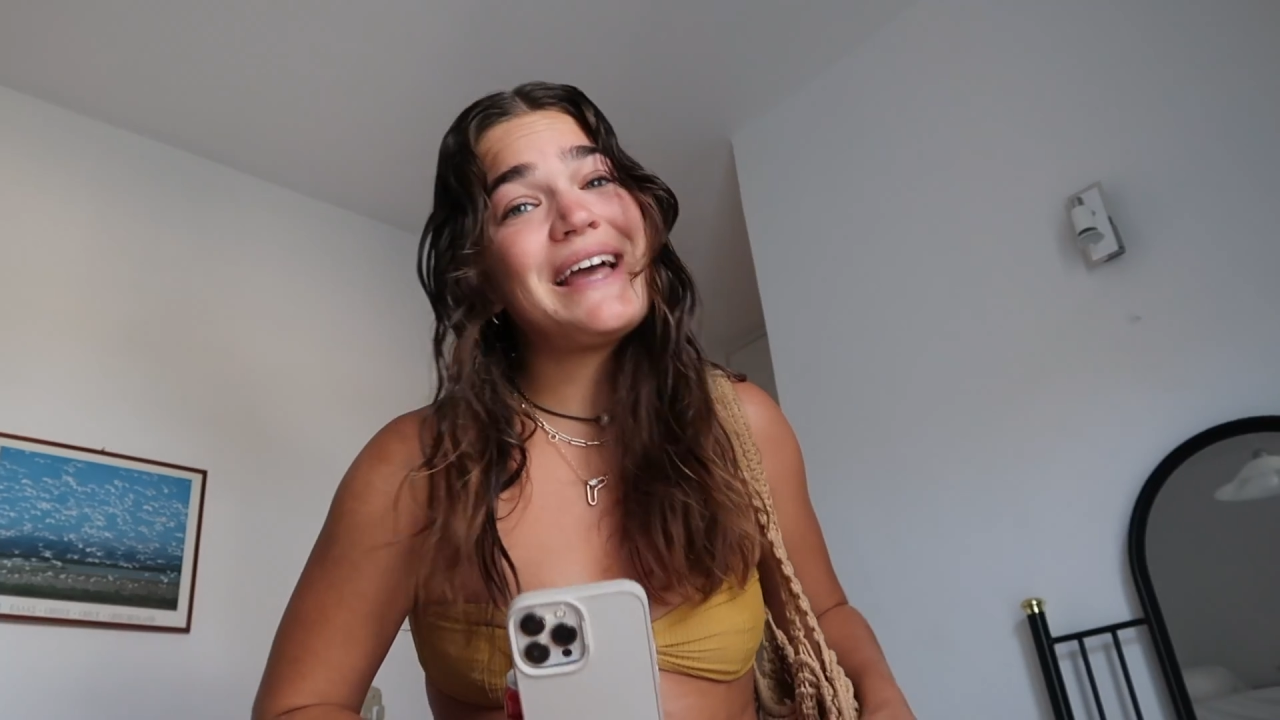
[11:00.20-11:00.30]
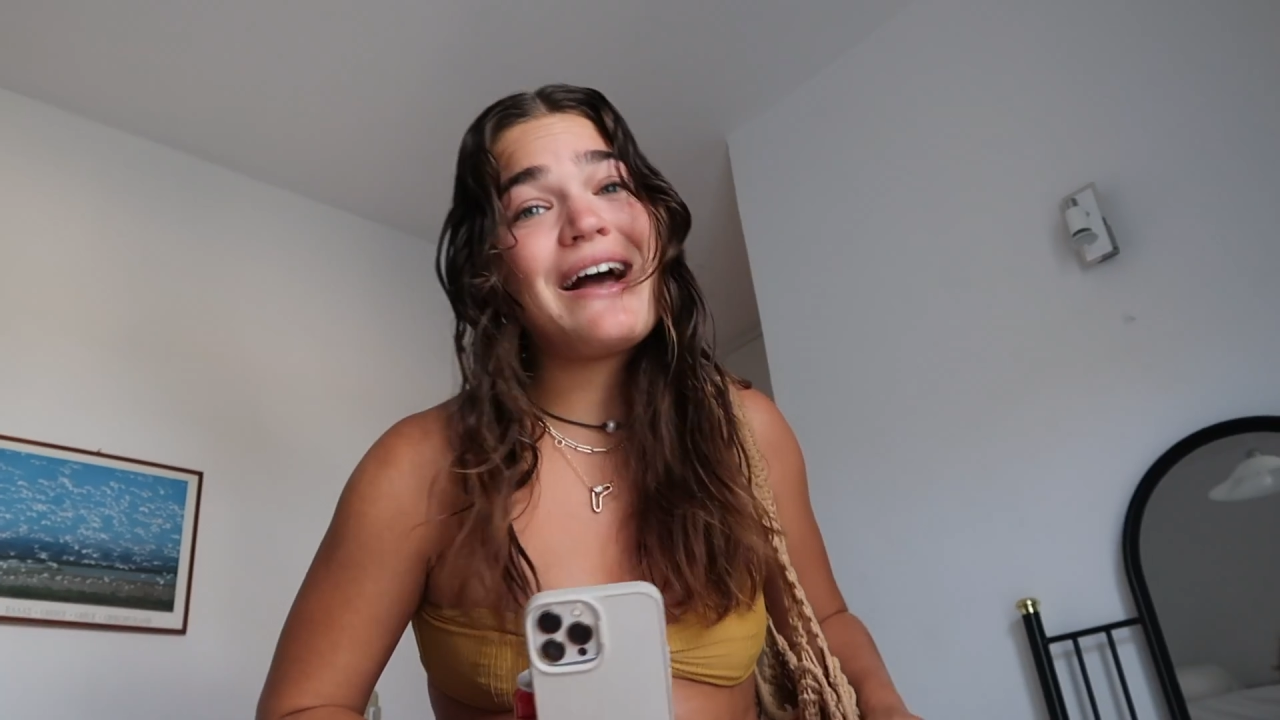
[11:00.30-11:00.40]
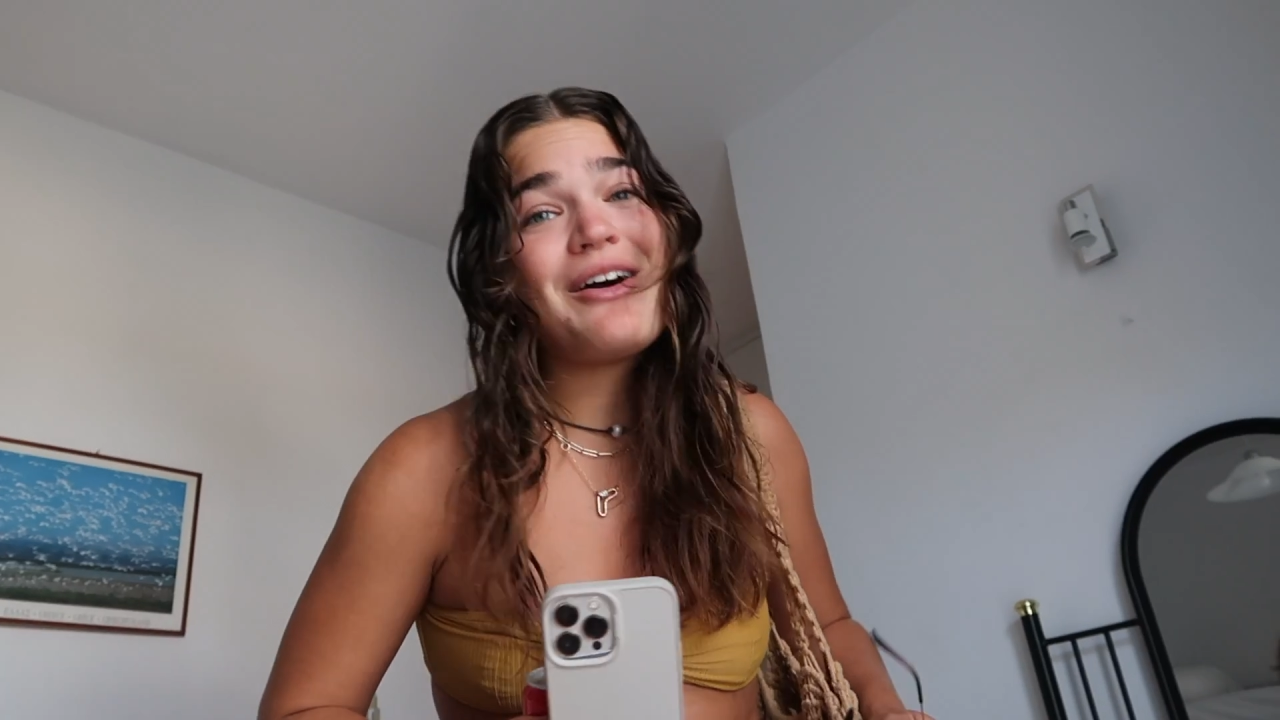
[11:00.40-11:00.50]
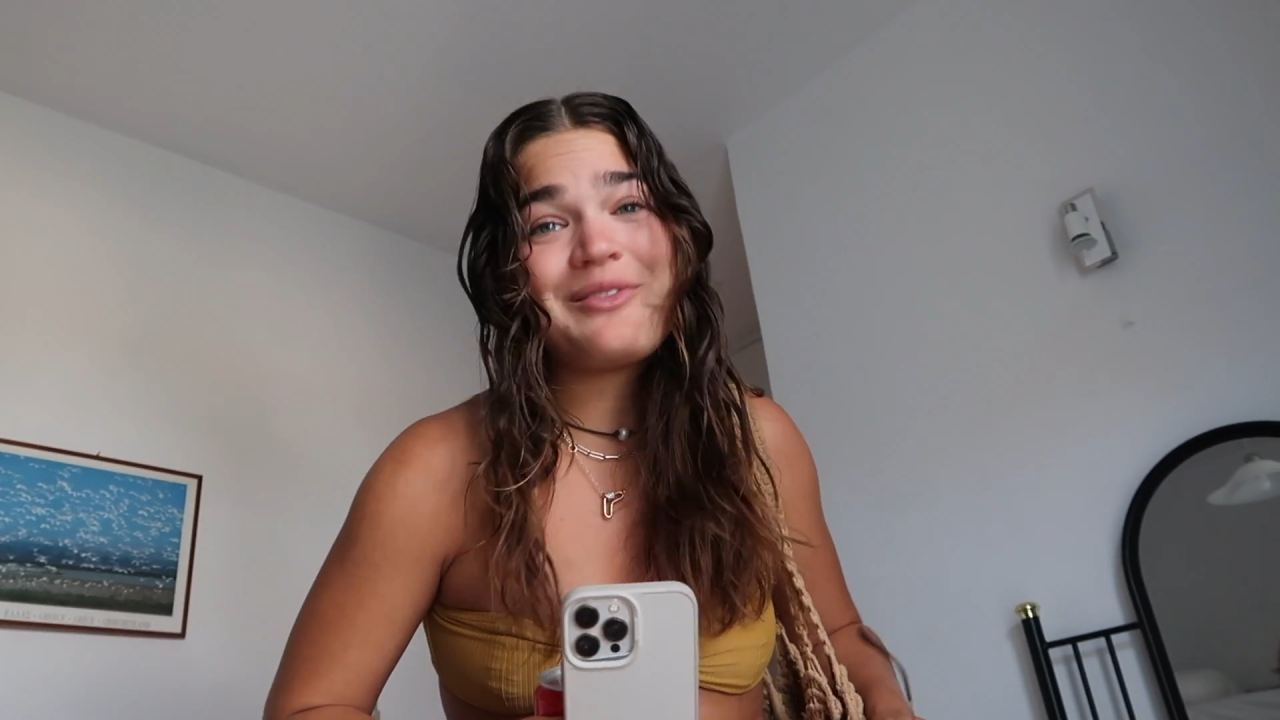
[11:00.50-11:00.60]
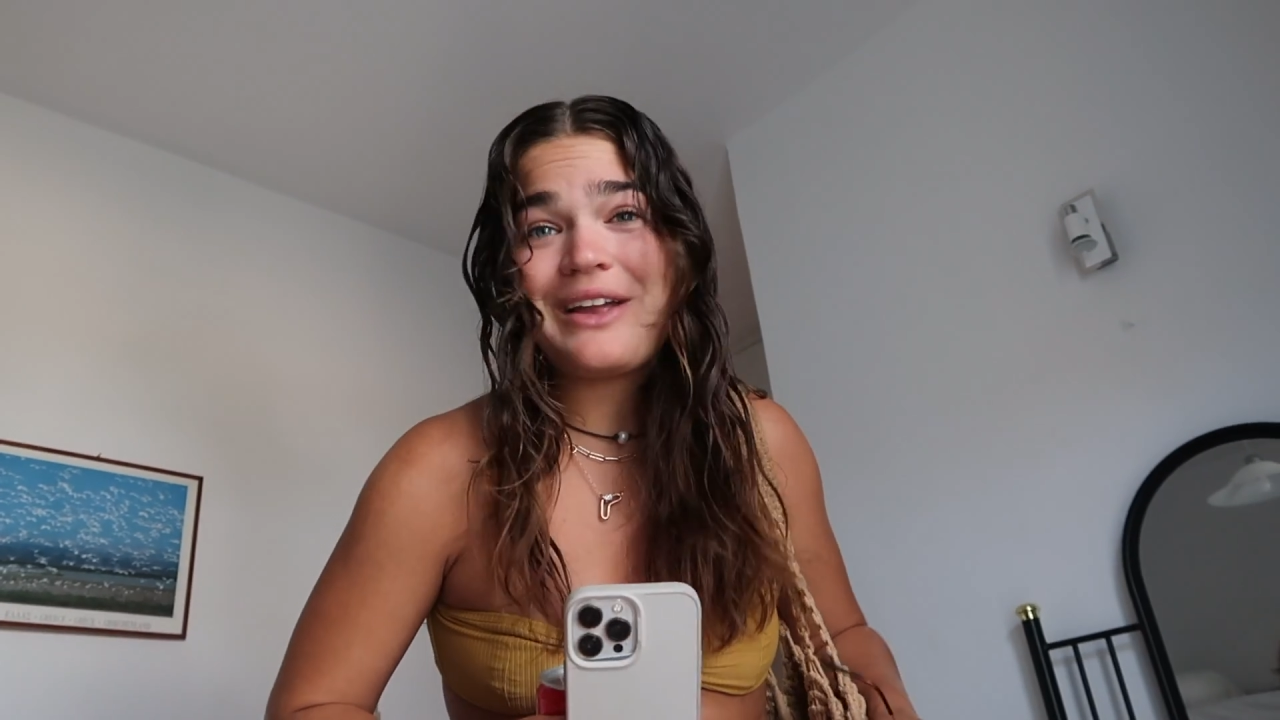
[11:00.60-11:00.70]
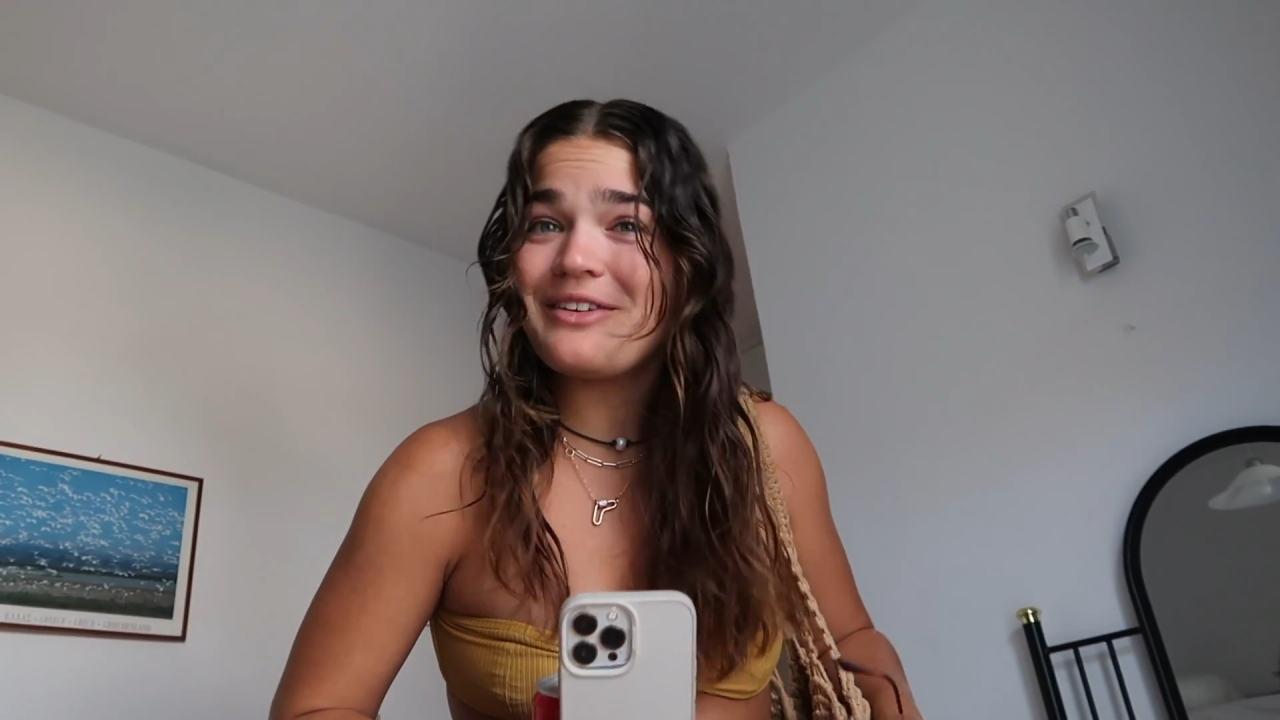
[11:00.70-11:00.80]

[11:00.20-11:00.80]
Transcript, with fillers: town I